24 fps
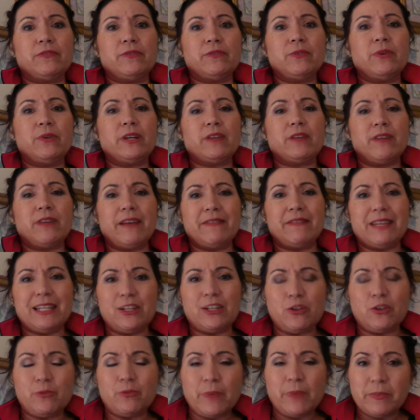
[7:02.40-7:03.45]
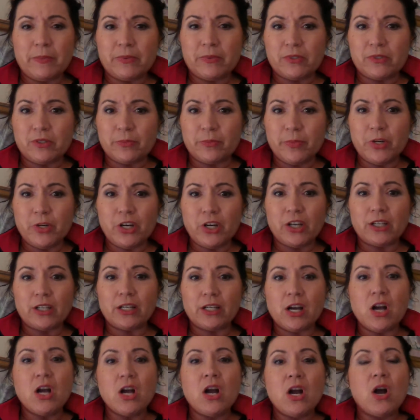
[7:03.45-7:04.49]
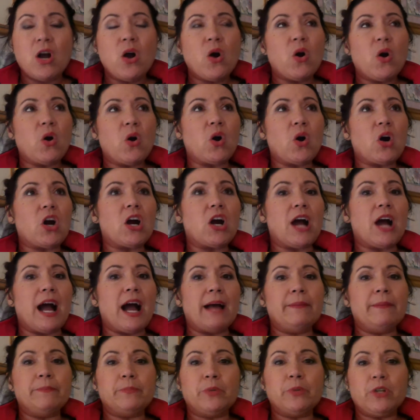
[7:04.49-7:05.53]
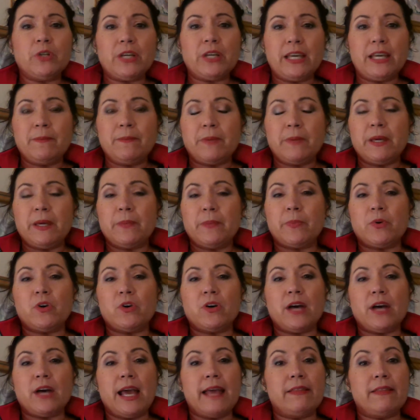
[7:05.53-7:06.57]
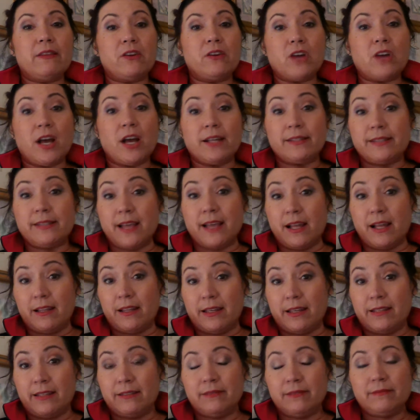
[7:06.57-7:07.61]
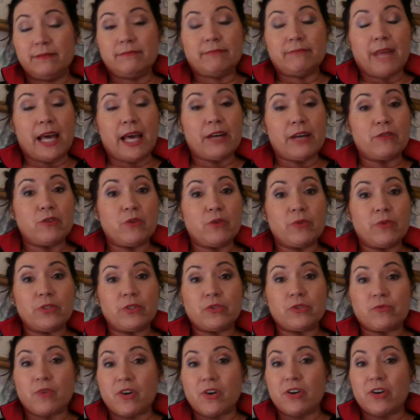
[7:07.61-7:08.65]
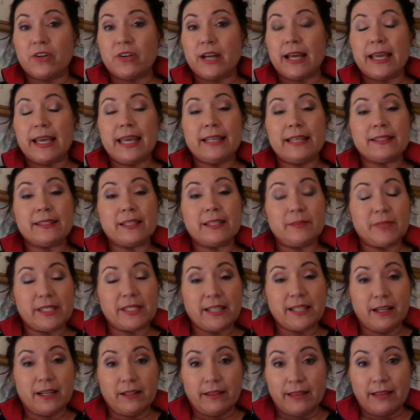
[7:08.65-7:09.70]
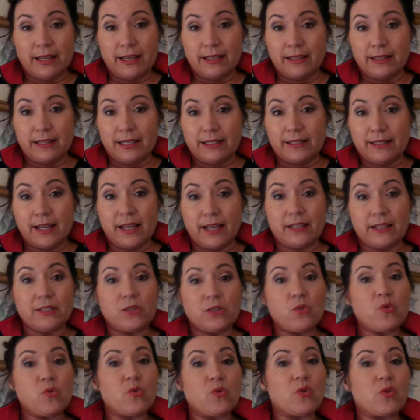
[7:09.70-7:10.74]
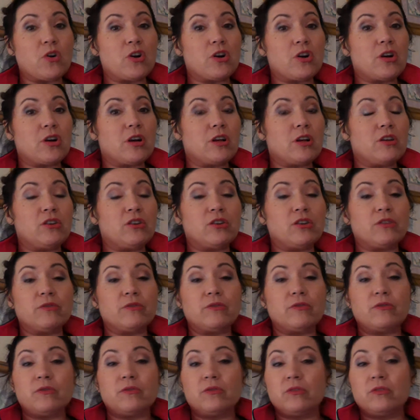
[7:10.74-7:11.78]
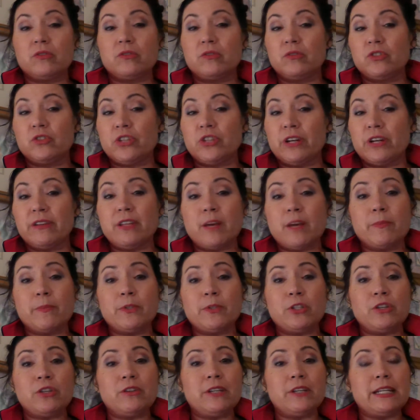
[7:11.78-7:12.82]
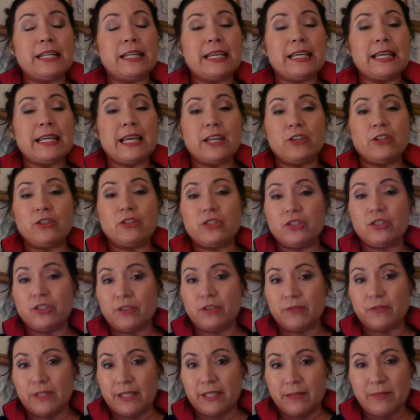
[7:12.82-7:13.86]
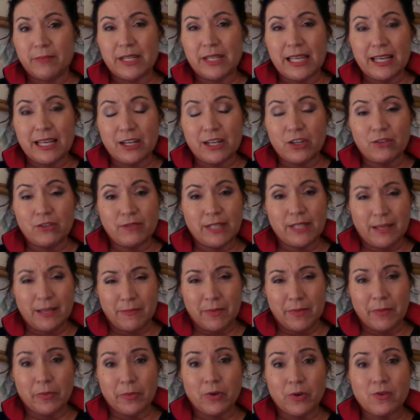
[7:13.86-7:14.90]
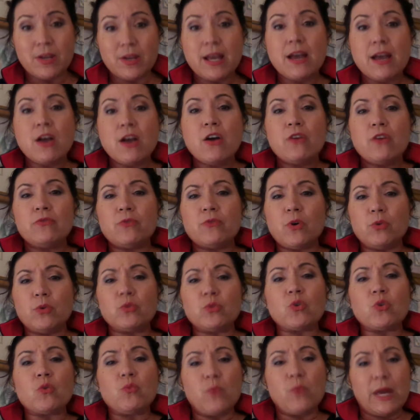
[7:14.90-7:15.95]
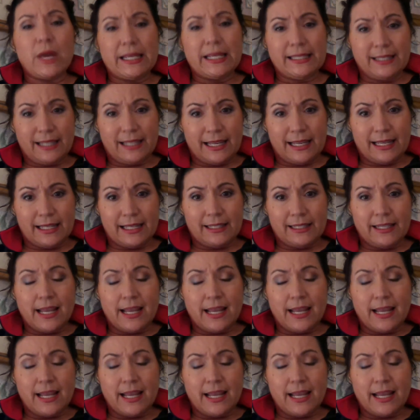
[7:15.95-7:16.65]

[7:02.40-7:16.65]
oh, I don't have any new people to book. Or I'm booking people and they're not selling. I don't know what's wrong. I can't seem to sell a thing these days. Or you're sharing the opportunity and you just don't seem to get a new team member. Those are wasteland.